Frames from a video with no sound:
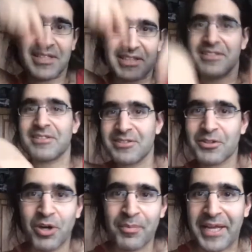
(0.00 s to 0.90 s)
in
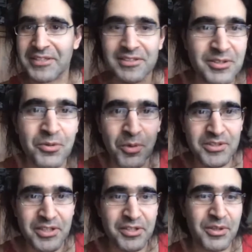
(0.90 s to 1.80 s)
the comments,
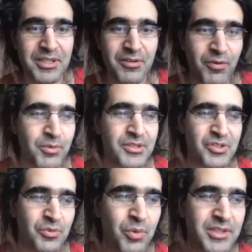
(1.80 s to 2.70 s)
what are you looking forward
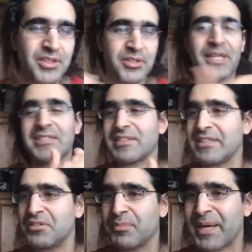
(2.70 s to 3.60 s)
to? What are you
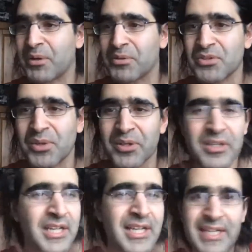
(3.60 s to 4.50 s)
excited about?
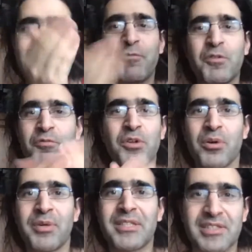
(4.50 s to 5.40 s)
Or if you've
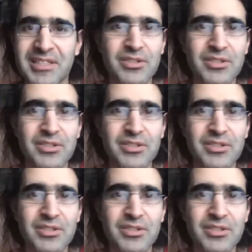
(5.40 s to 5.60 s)
not written